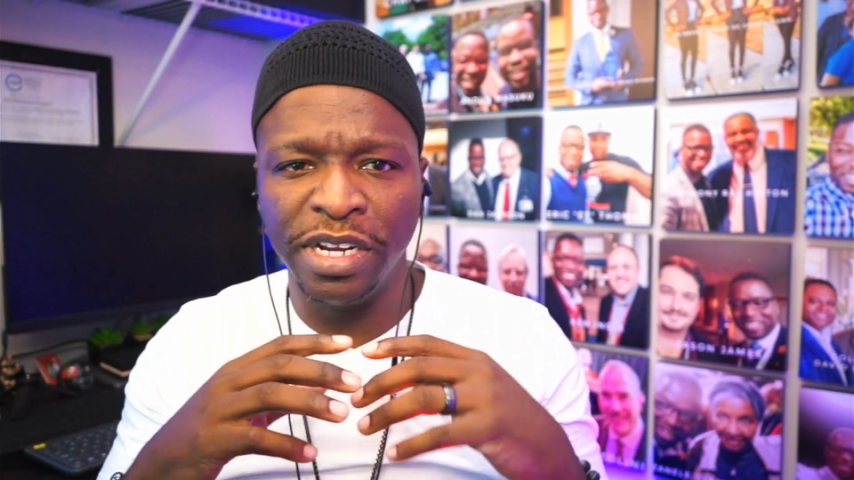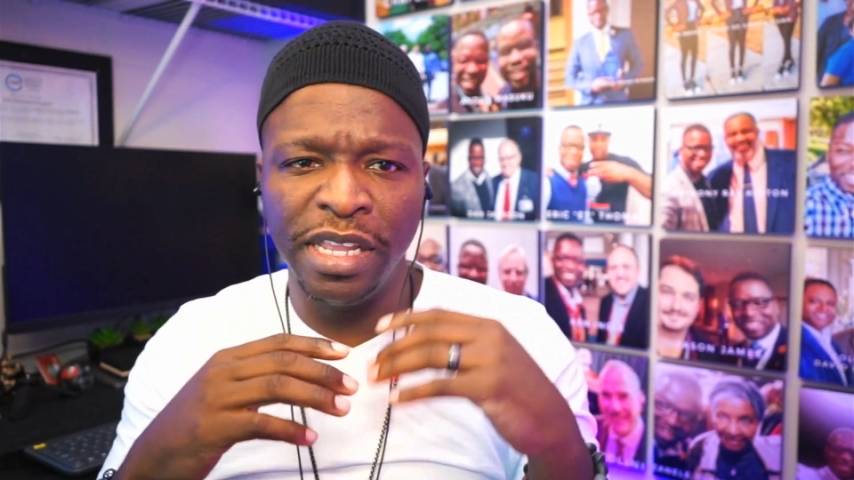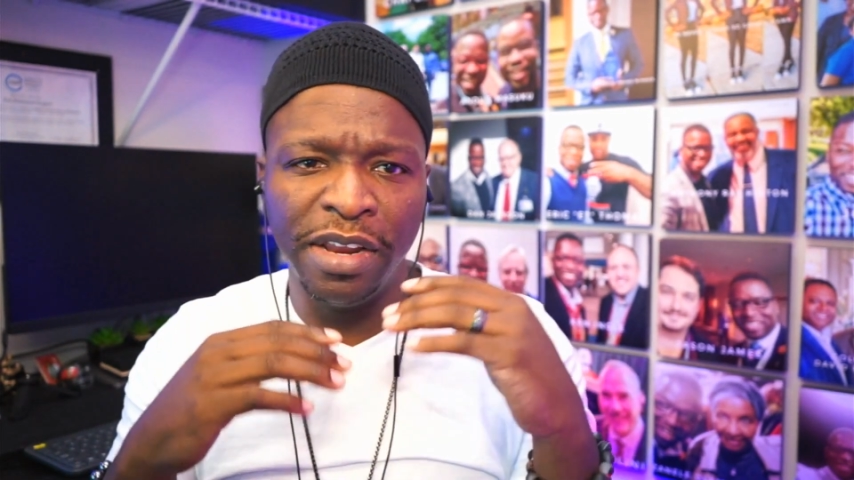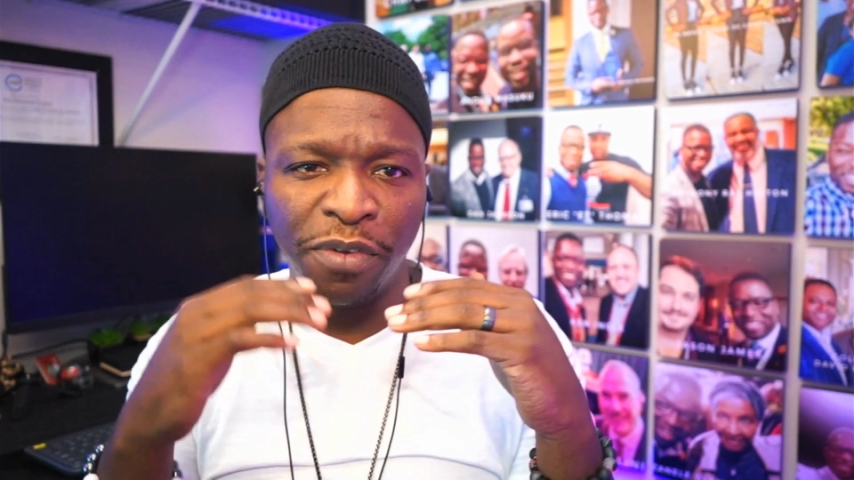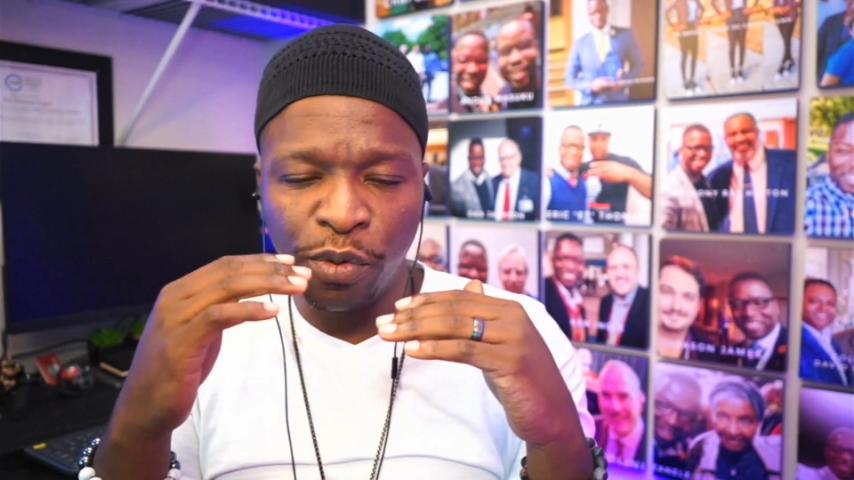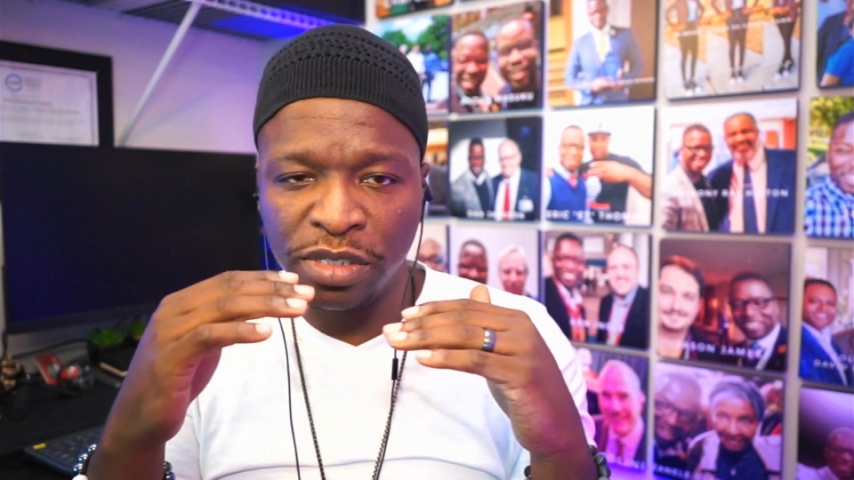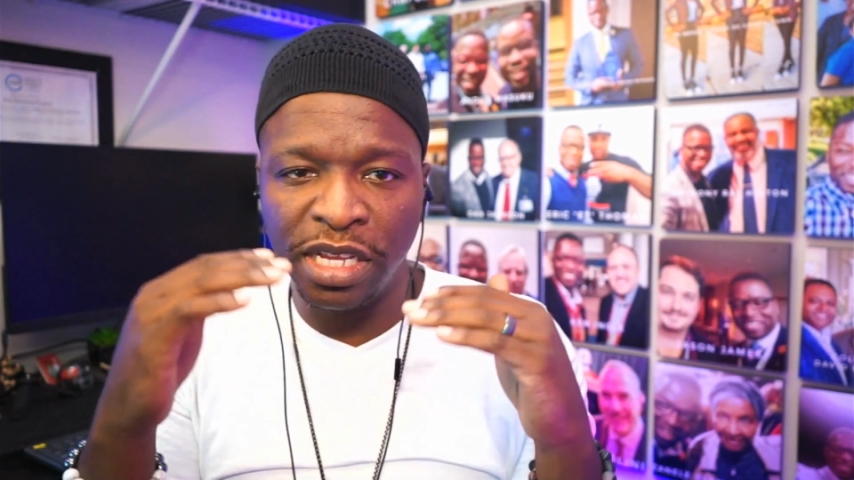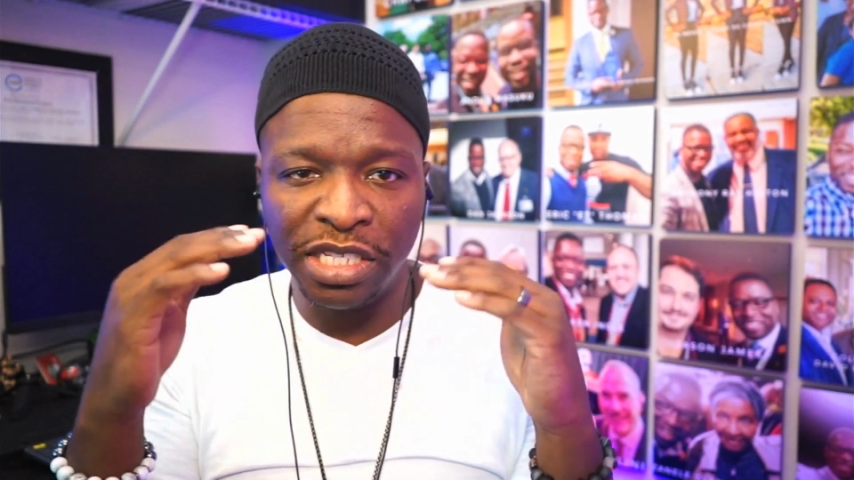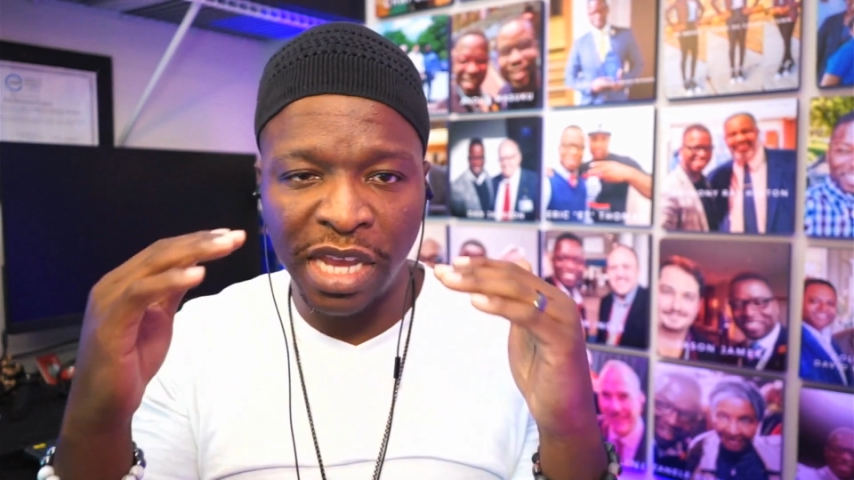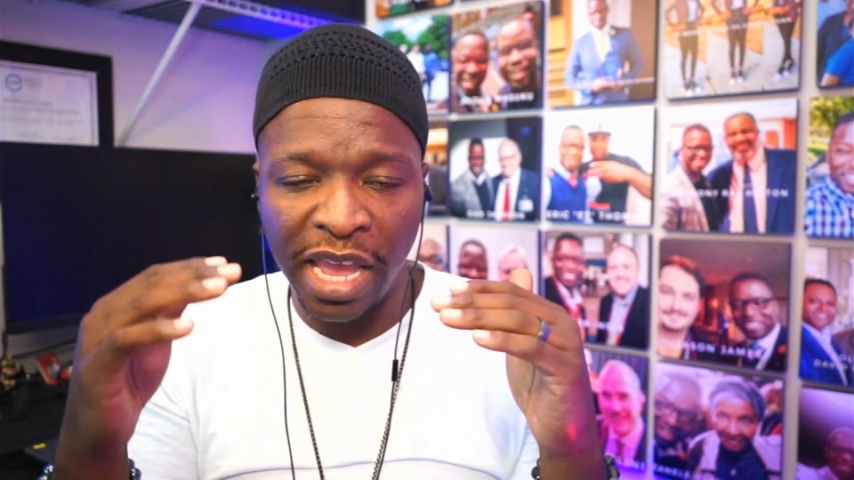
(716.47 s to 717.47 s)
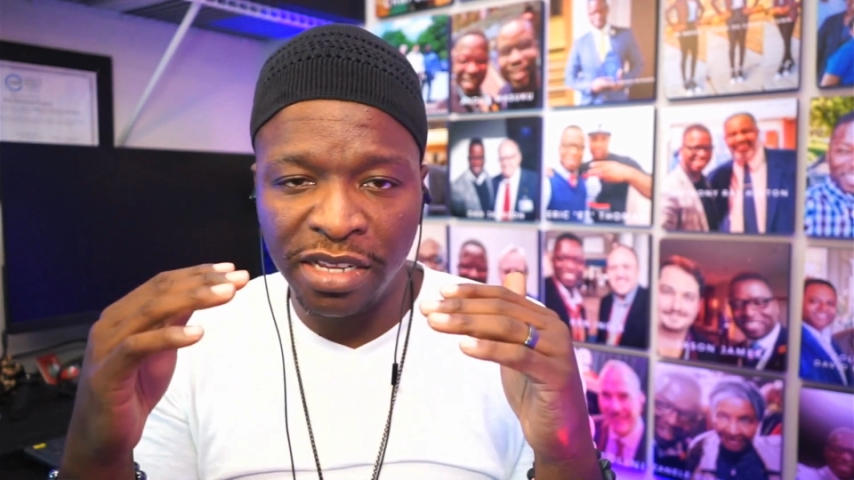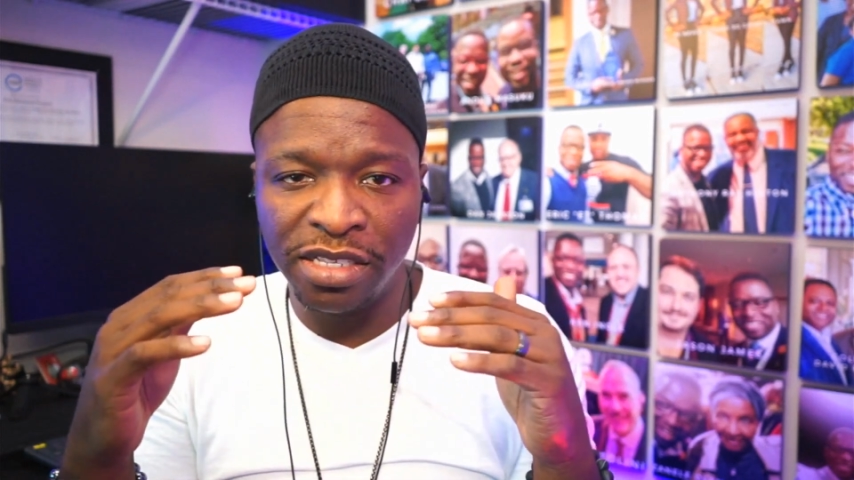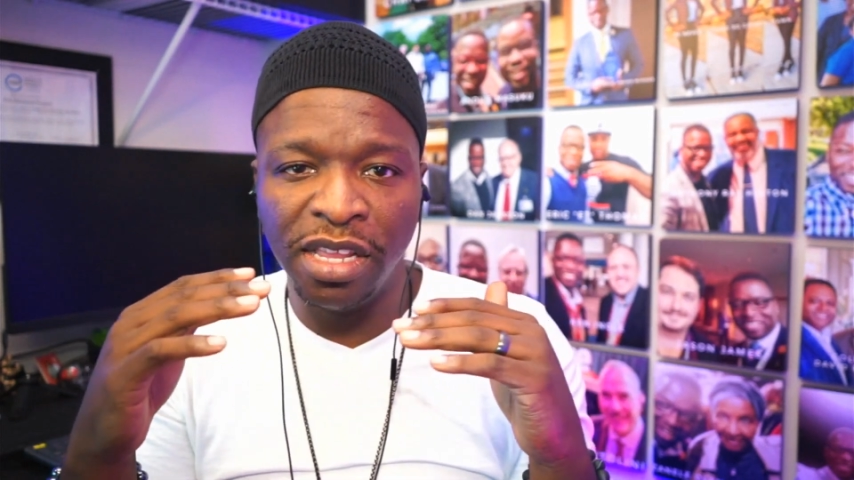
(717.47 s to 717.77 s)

And then of course they changed the